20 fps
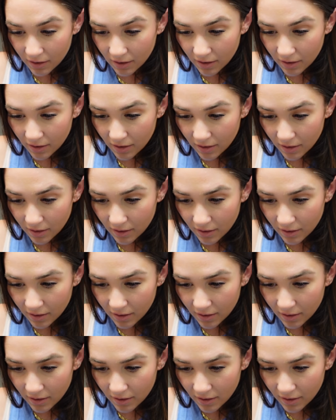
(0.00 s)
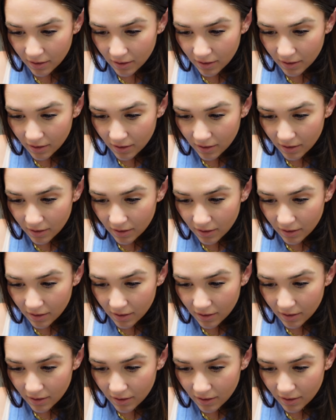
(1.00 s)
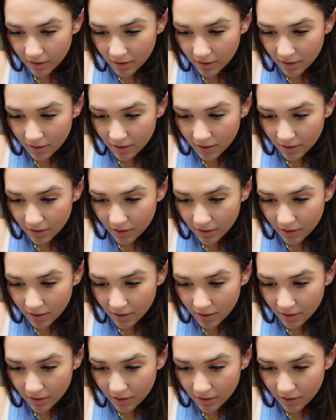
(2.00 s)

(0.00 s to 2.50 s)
Nobody speaks.